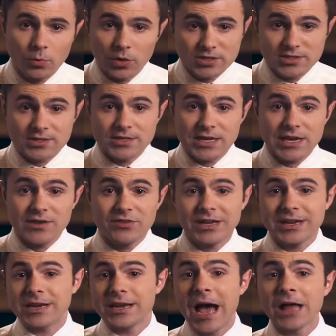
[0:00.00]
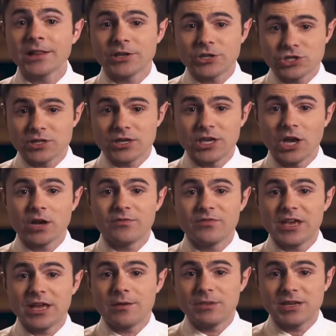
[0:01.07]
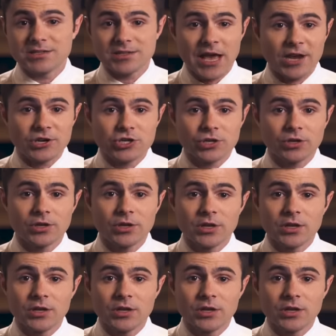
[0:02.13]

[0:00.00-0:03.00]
Wilson didn't even acknowledge the young Vietnamese national.